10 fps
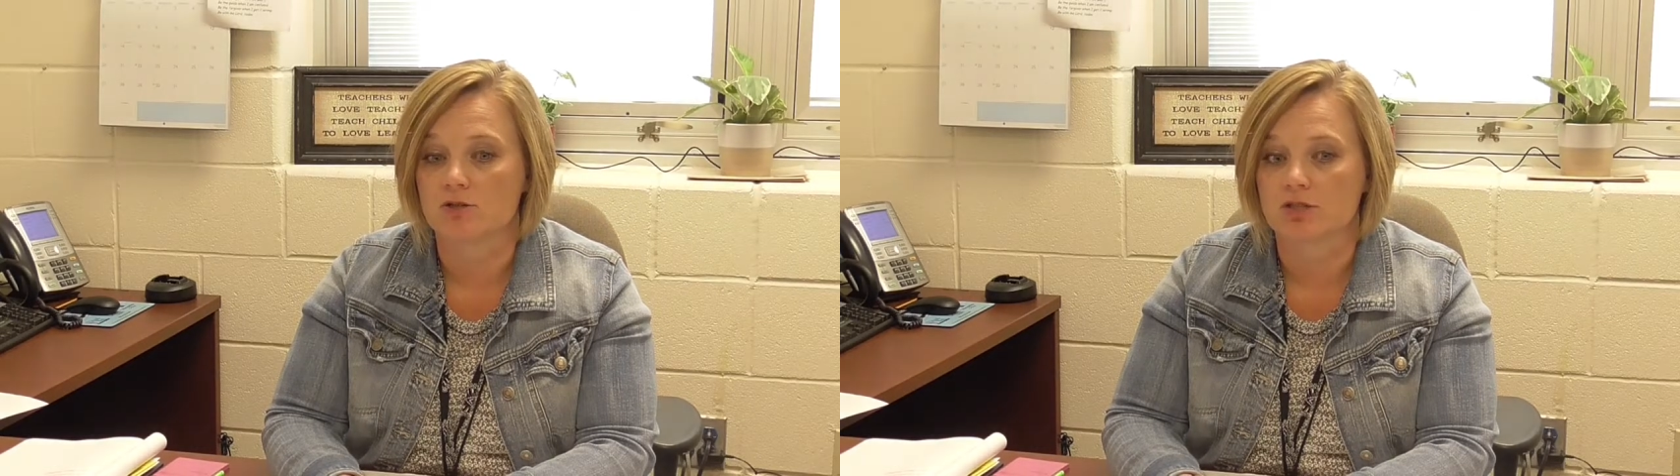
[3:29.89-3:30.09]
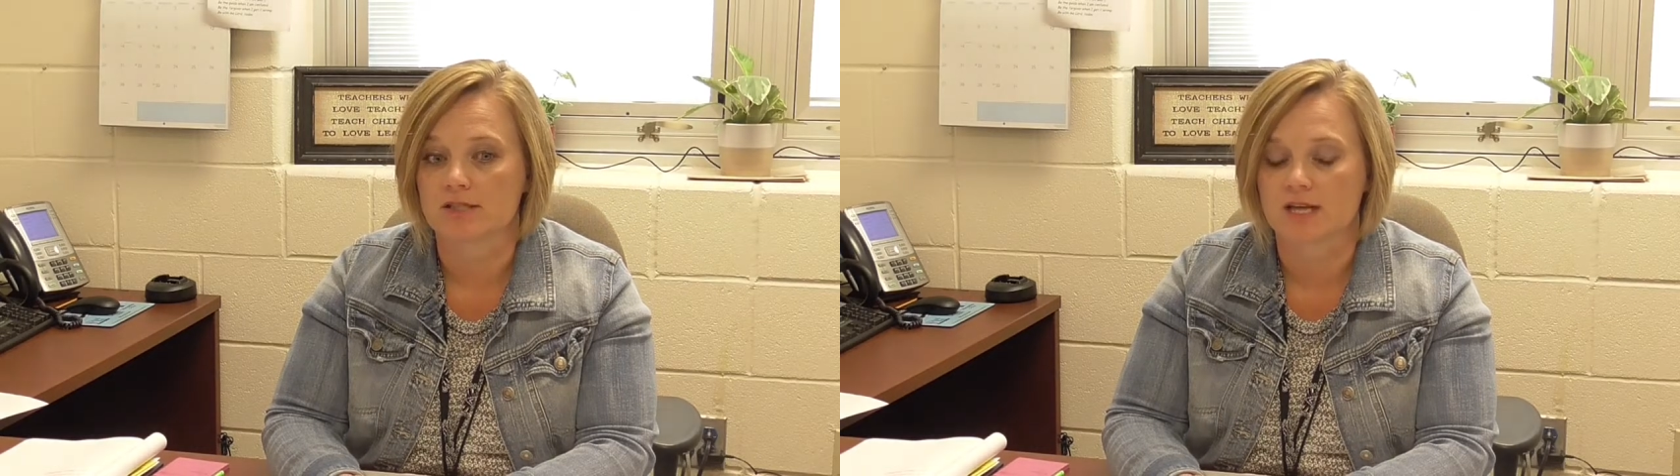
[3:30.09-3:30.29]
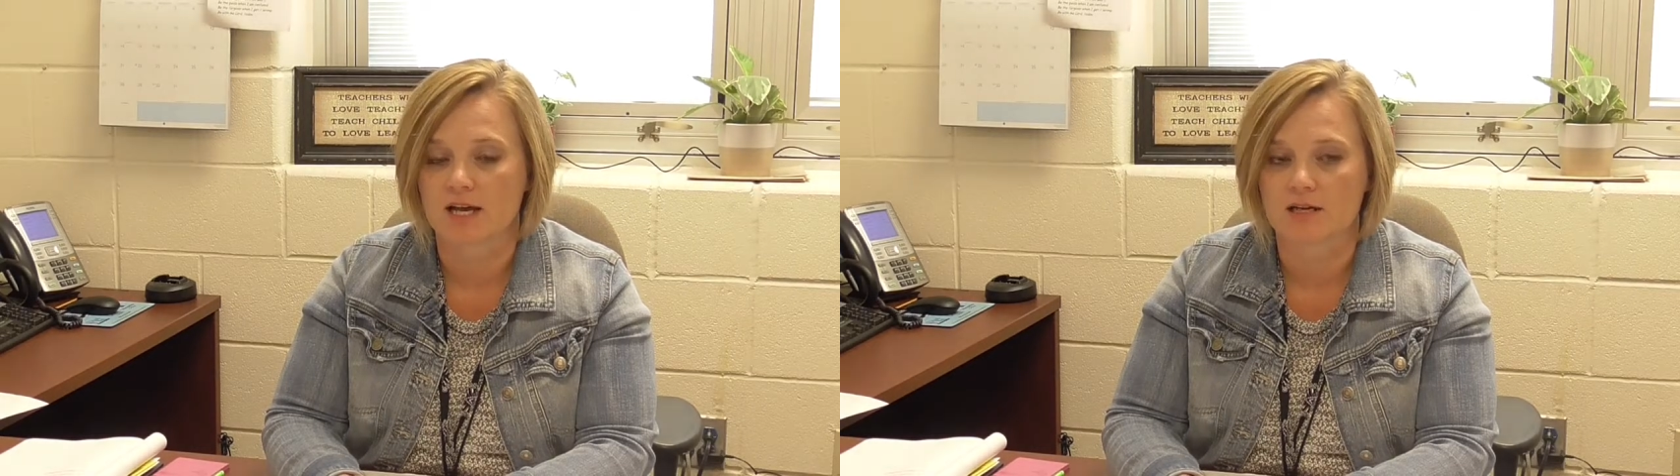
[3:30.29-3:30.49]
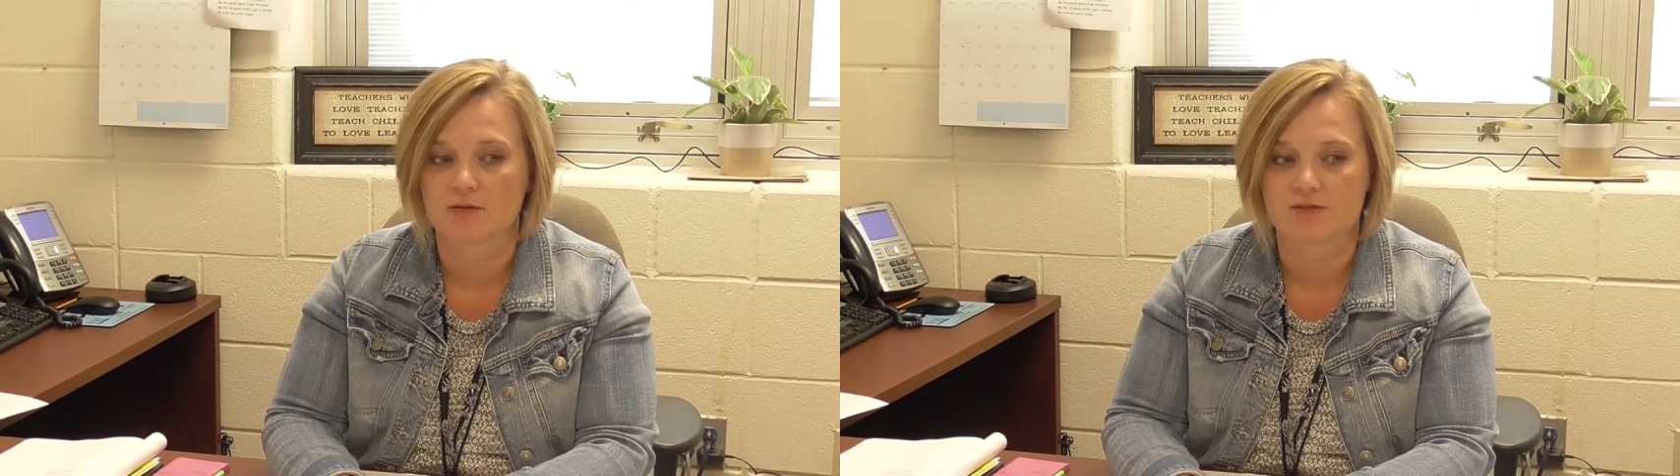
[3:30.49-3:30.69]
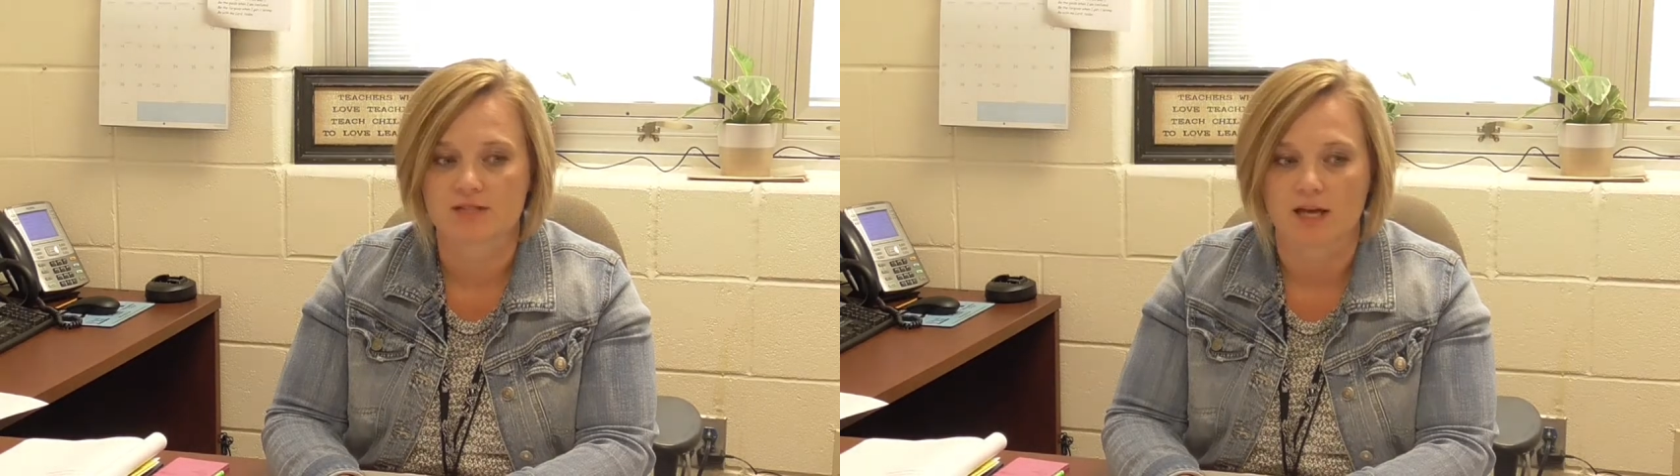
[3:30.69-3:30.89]
just kind
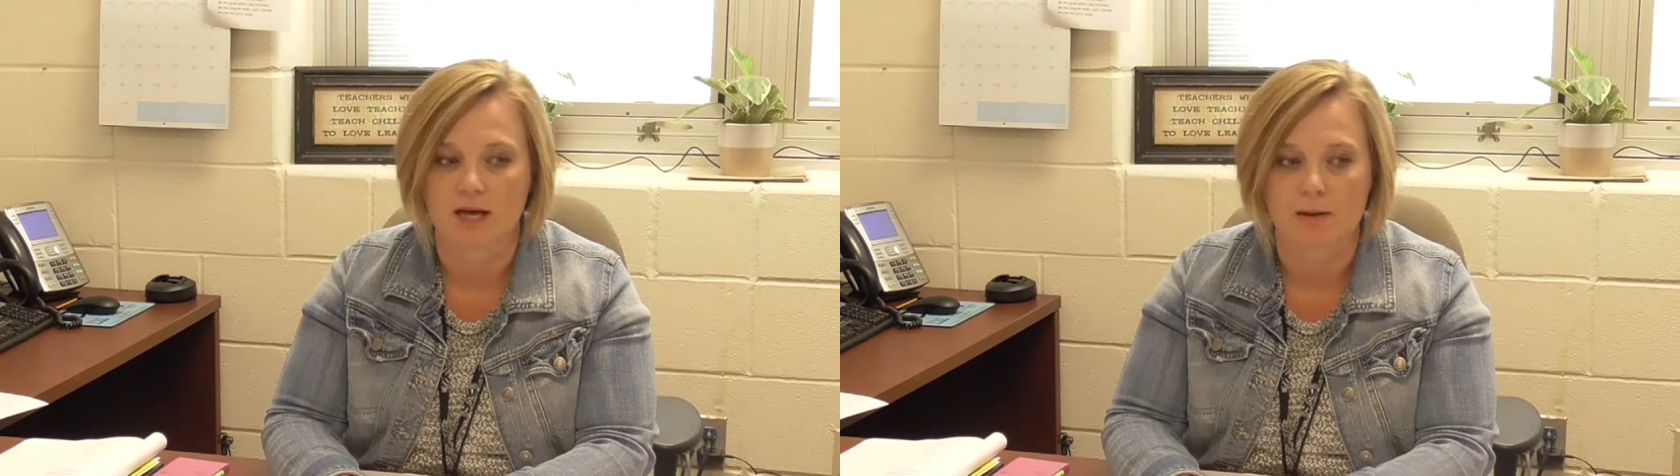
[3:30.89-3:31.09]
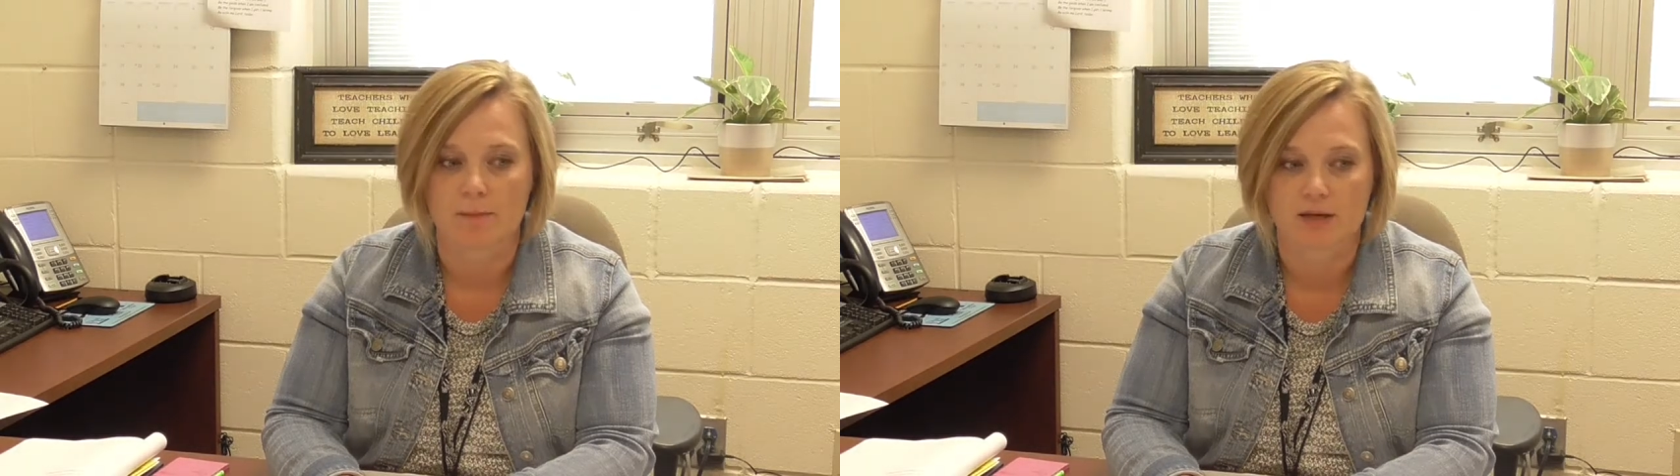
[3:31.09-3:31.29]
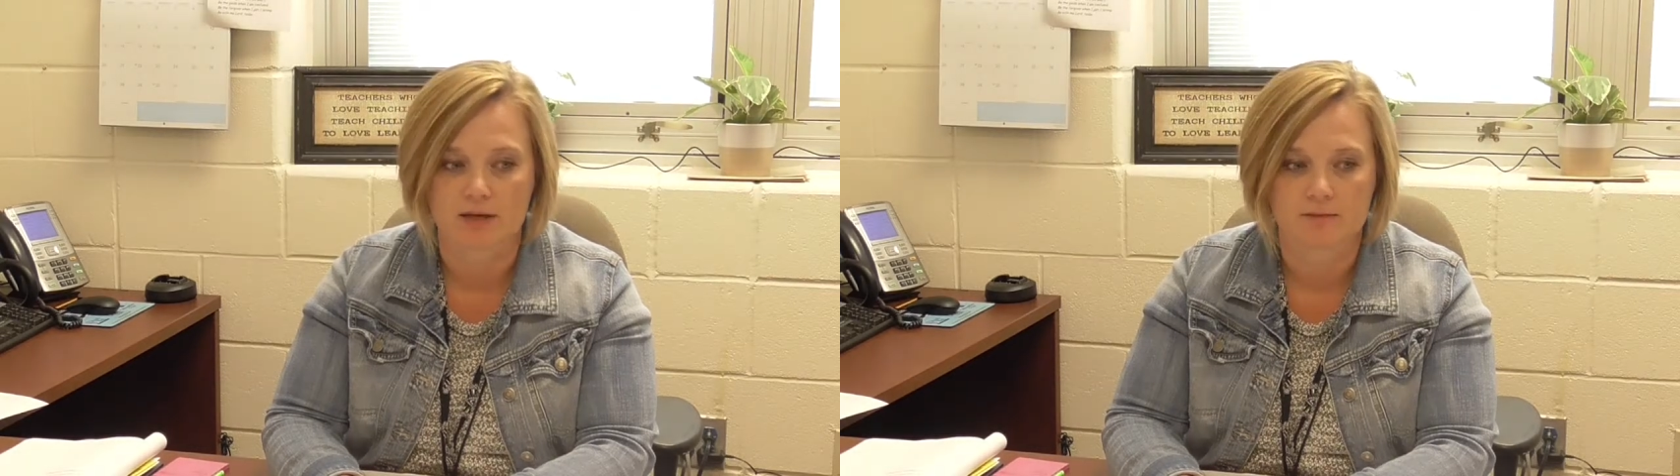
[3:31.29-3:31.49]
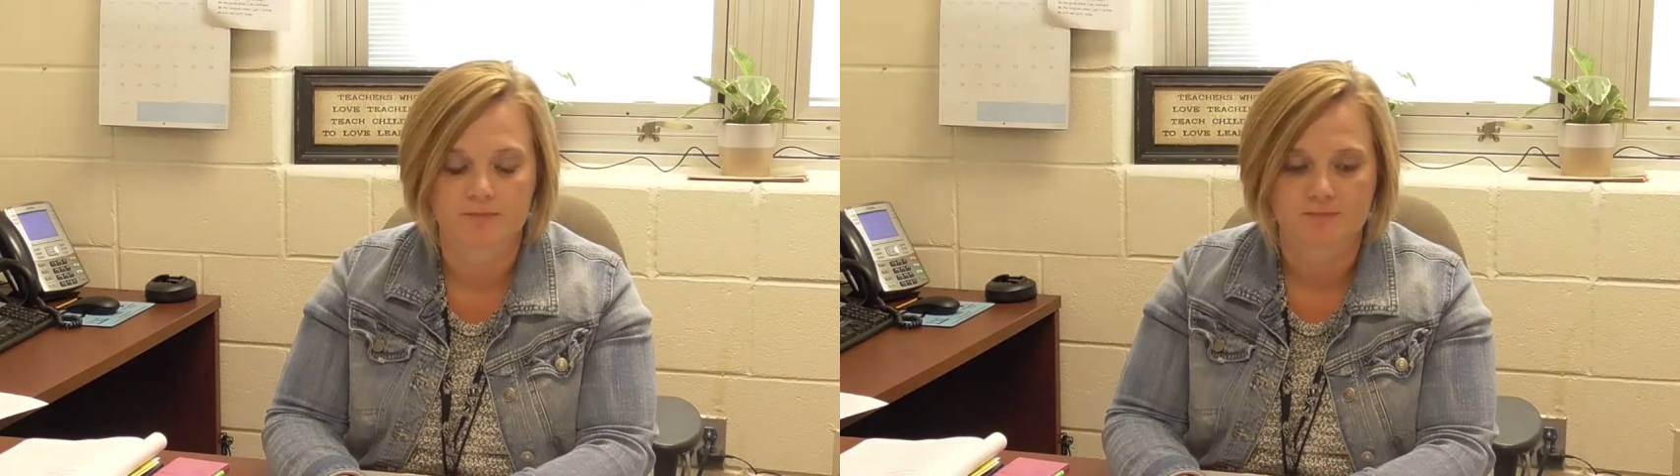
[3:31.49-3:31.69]
of some